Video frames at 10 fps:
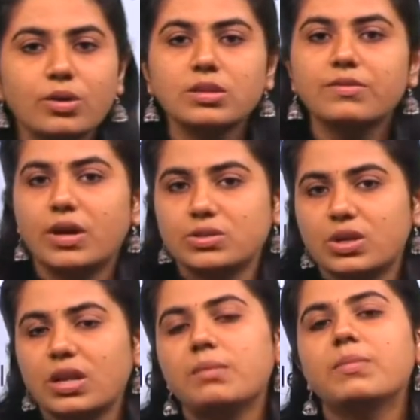the
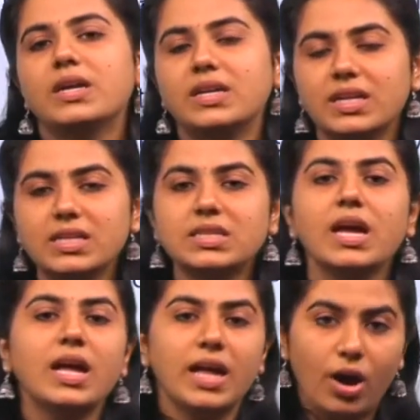vascular bundles
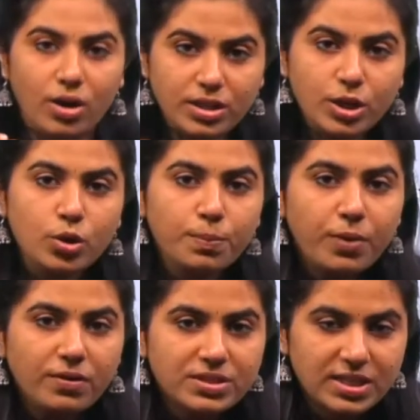or the group
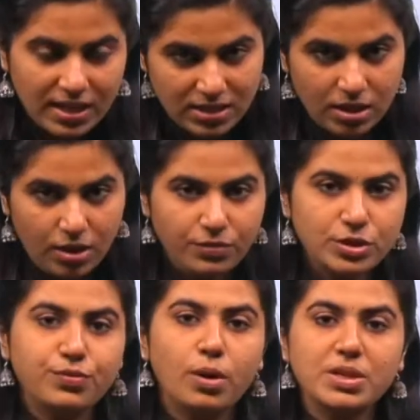of cells which
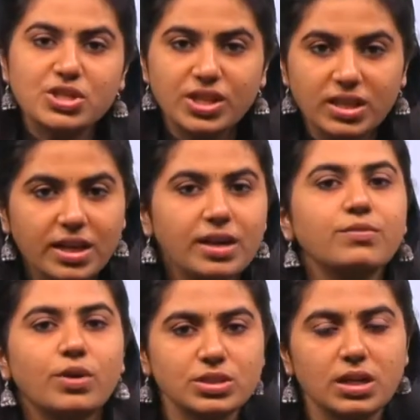form a sheath around
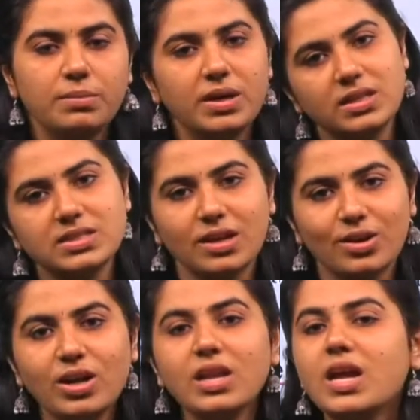vascular bundles are
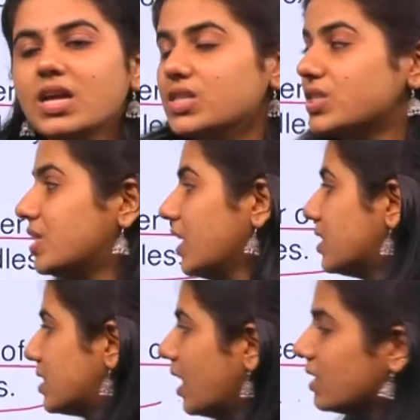called sheath
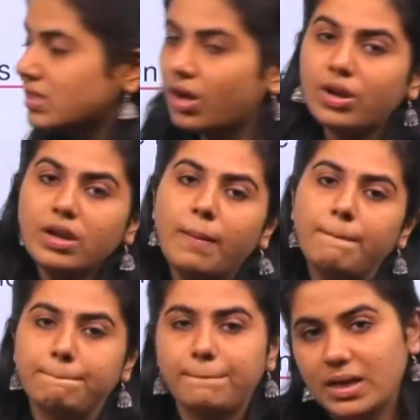cells or
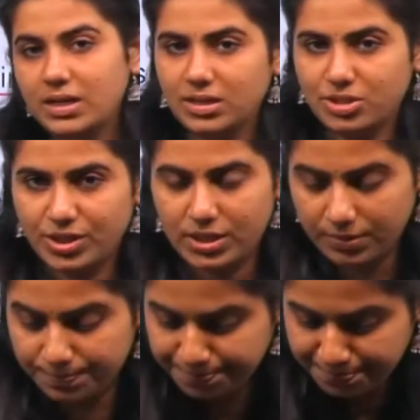bundle sheath.
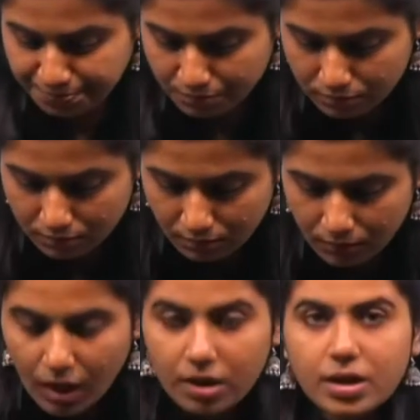
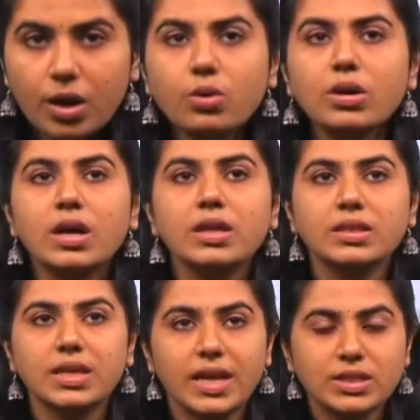Now, the
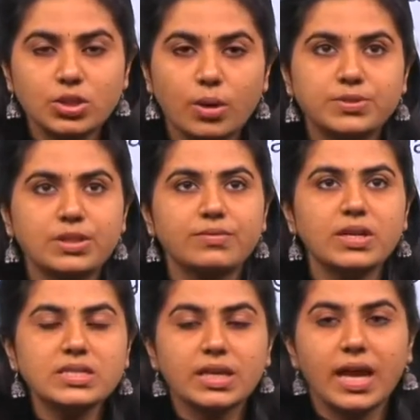next option was
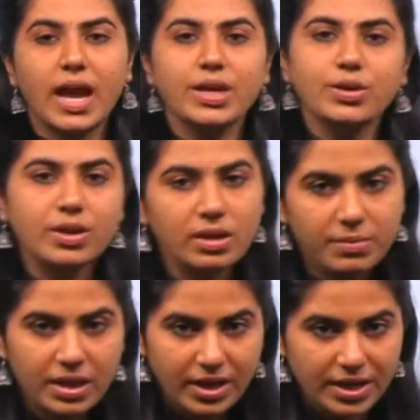karyogamy,
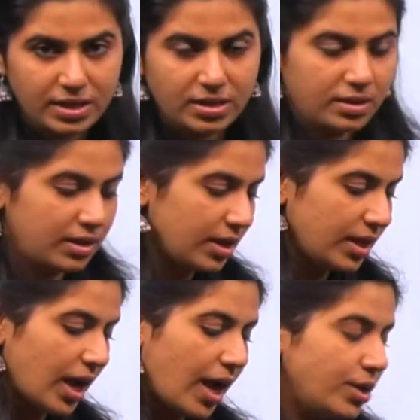right?
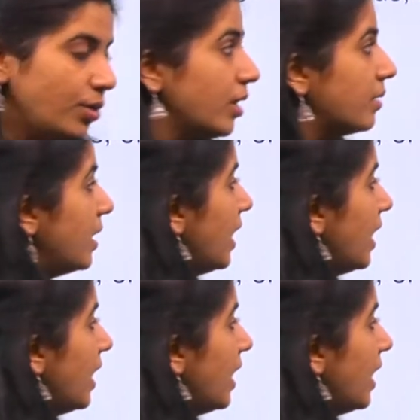Karyogamy,